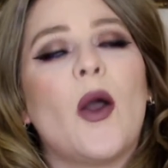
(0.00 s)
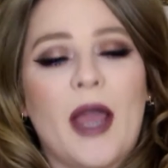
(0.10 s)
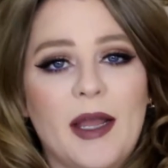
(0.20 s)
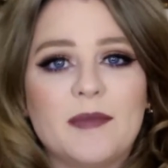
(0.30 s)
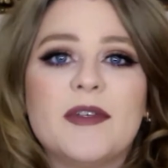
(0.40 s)

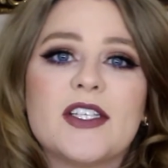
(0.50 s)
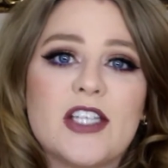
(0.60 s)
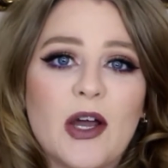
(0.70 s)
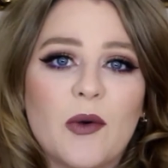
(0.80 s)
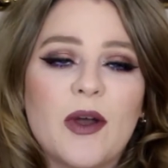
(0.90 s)
okay,
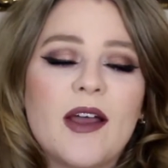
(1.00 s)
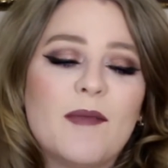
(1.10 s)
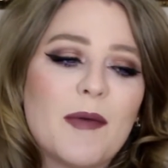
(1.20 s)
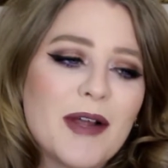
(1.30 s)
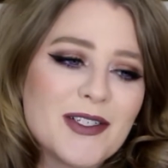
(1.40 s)
so
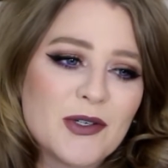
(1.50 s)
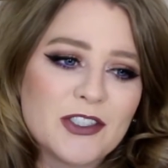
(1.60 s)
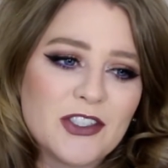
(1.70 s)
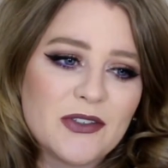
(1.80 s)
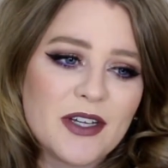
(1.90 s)
remember I
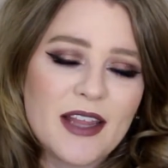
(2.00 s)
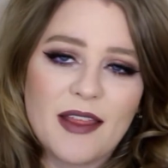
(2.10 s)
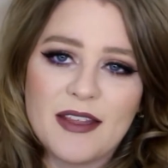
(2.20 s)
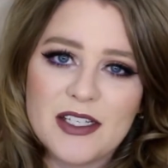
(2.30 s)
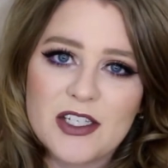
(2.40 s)
told you
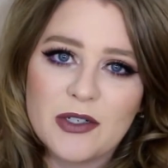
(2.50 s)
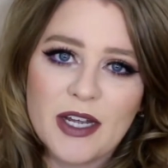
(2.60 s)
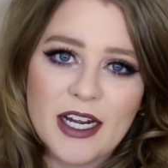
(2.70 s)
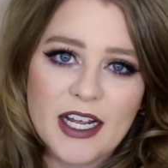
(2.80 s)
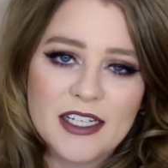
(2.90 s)
that these two
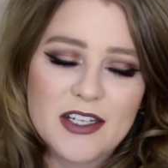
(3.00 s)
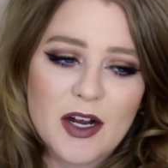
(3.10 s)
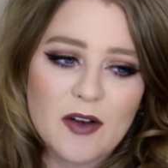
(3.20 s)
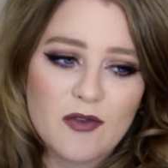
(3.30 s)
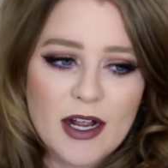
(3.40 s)
idiots
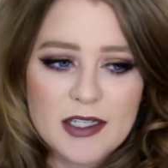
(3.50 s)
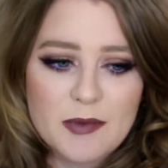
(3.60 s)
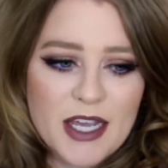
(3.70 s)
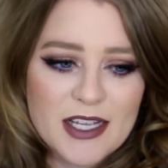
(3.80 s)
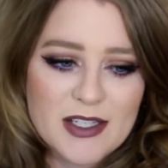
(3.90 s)
are friends
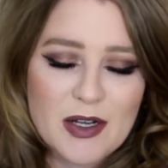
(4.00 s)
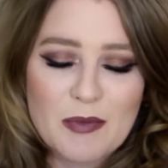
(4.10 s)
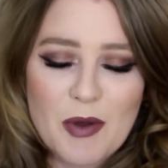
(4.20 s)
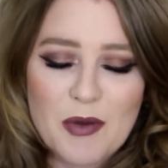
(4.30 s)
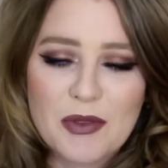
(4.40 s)
because they're
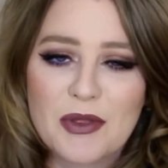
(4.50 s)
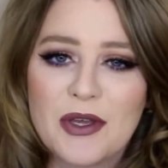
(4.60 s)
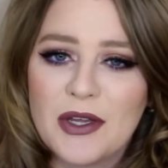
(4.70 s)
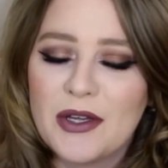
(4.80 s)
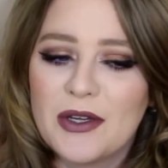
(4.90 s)
both
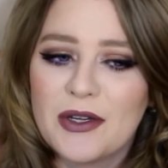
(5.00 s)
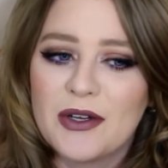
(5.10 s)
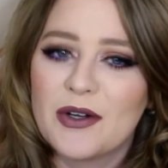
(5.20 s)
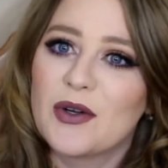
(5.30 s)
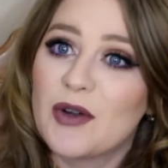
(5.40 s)

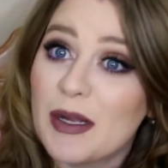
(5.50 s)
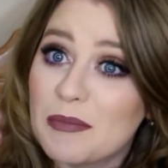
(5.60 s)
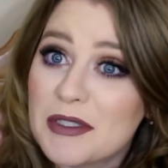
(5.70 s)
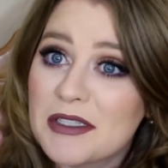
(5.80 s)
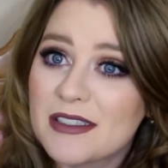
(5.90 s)

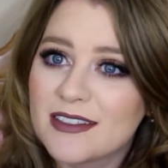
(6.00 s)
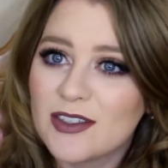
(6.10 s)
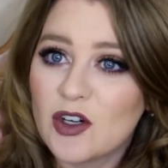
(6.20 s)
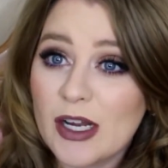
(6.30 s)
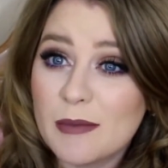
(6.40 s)
Crips?
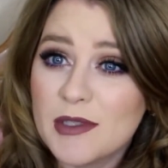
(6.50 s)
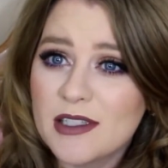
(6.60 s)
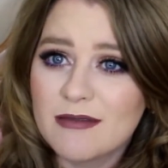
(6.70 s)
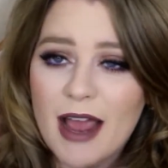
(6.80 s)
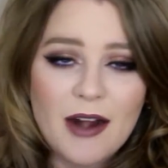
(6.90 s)

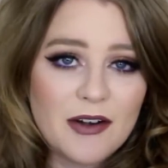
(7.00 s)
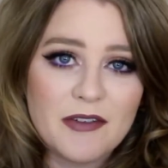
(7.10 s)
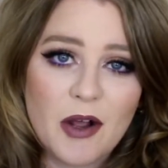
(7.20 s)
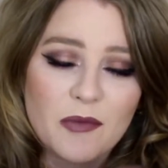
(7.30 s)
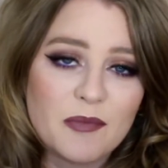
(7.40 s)
Cribs? I don't
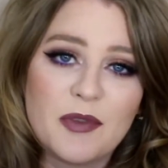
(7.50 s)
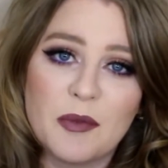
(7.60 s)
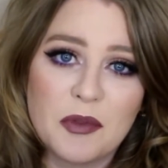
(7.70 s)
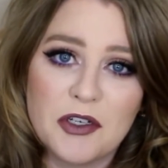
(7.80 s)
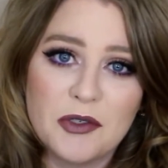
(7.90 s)
even know. The
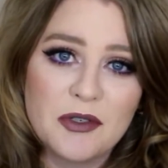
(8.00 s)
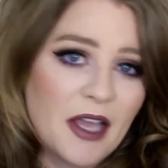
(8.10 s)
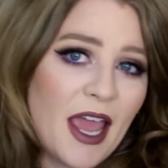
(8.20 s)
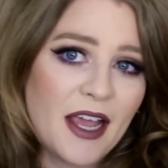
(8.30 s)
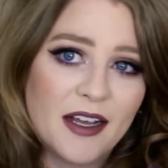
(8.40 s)
Blue
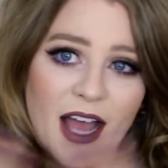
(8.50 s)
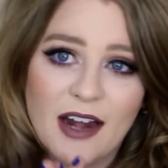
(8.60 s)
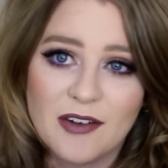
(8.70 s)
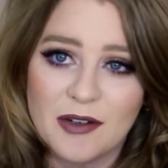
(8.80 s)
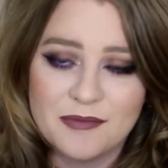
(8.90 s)
Gang? I
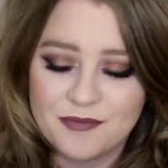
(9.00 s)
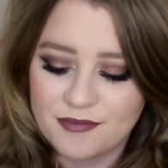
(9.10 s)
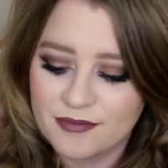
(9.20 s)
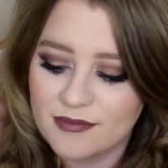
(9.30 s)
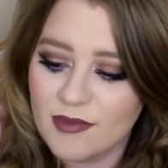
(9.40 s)
don't know.
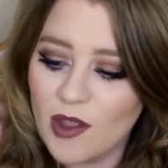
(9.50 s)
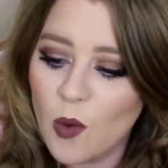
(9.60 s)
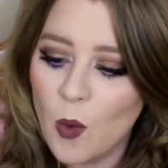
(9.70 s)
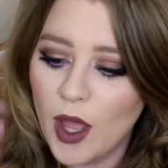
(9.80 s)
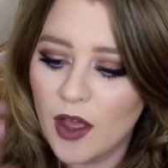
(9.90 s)

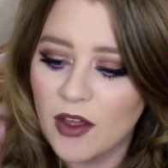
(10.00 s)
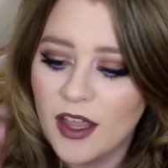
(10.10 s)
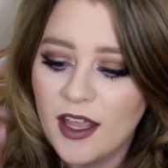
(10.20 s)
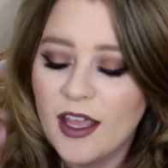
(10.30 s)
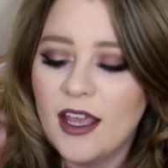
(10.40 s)
Well,
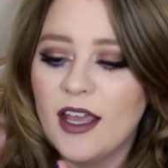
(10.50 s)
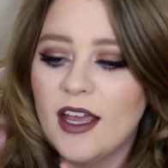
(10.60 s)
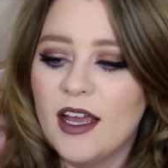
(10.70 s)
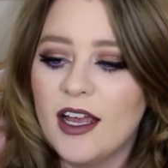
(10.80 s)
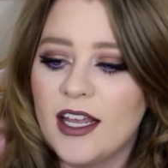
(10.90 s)

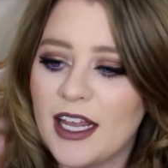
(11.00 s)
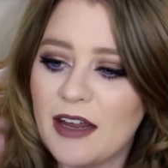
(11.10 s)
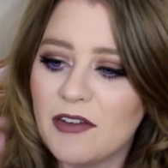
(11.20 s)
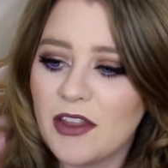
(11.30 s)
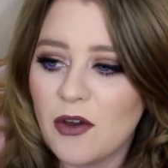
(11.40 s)

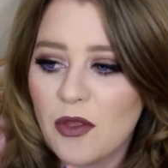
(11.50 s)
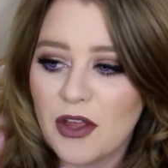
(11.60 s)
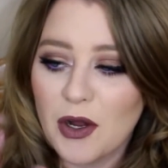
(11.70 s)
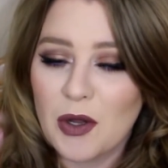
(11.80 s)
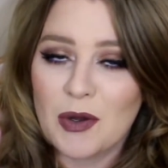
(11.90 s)
even though
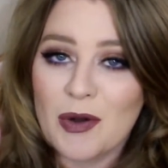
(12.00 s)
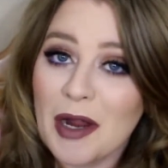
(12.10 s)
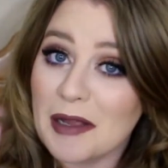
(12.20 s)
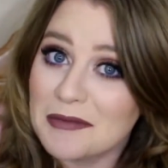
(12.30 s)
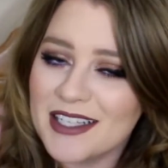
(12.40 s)
they're
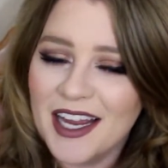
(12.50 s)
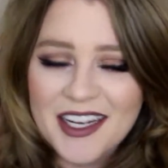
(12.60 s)
Crips,